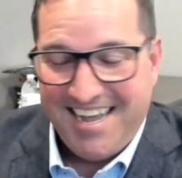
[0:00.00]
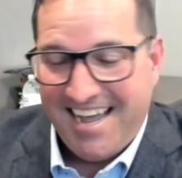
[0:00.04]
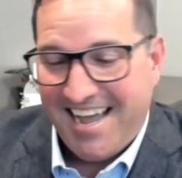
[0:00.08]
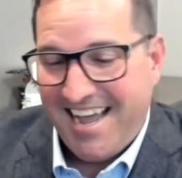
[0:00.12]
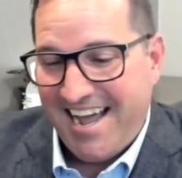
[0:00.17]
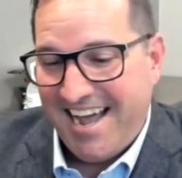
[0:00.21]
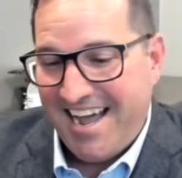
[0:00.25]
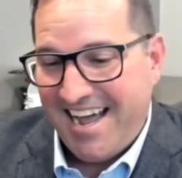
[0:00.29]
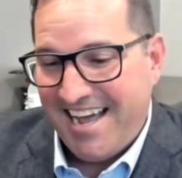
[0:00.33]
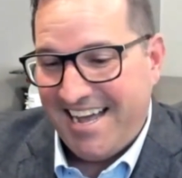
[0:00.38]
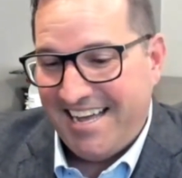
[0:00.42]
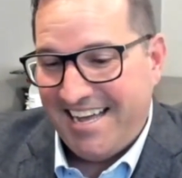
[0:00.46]

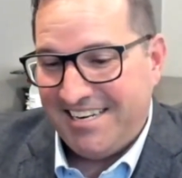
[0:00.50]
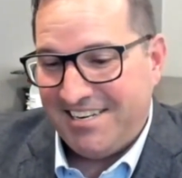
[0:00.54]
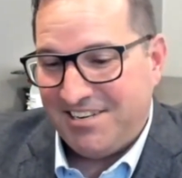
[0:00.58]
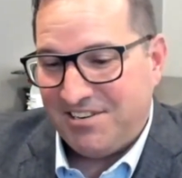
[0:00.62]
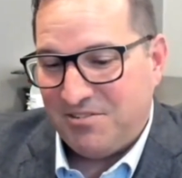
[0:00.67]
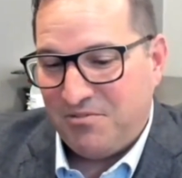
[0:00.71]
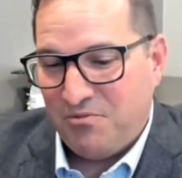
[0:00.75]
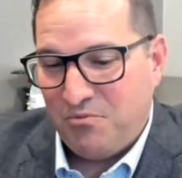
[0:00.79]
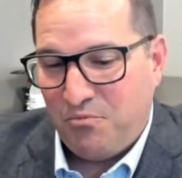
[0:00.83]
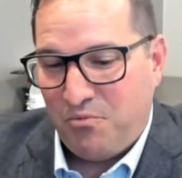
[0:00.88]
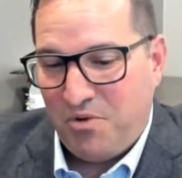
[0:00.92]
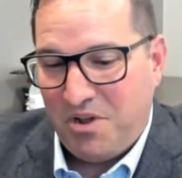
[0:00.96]
And
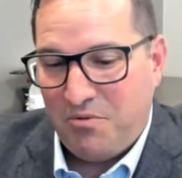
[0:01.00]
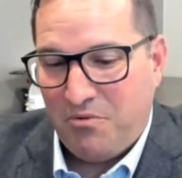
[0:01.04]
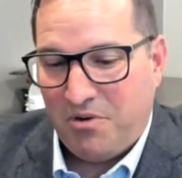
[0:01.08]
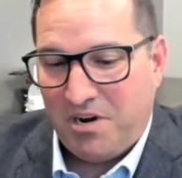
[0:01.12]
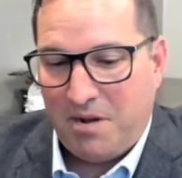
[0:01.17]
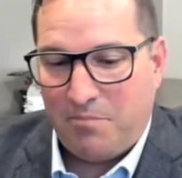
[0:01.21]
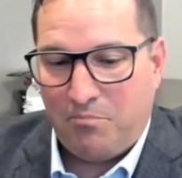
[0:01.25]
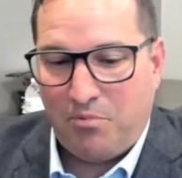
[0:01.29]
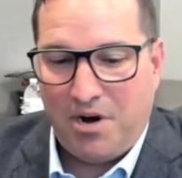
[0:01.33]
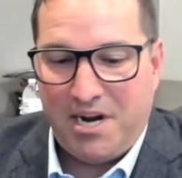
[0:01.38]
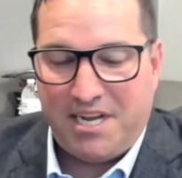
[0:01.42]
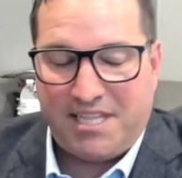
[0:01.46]
we
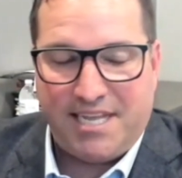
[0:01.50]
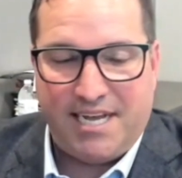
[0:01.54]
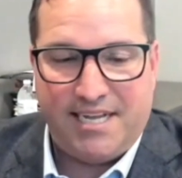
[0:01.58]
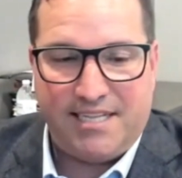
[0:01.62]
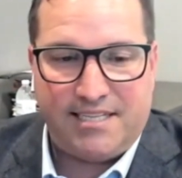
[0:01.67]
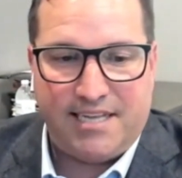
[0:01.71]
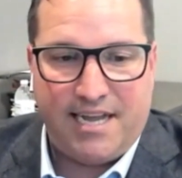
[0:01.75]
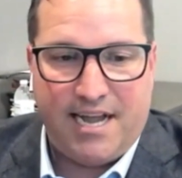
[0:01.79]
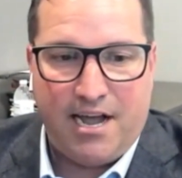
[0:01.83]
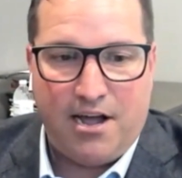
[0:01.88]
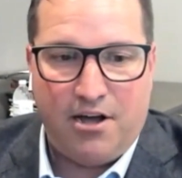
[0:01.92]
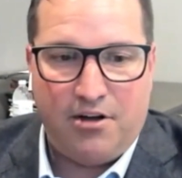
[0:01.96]
want to break
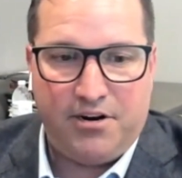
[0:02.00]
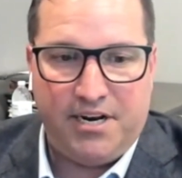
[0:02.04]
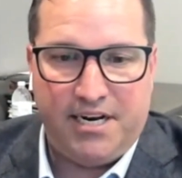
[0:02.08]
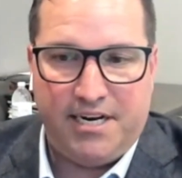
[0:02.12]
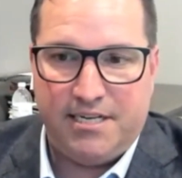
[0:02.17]
that down.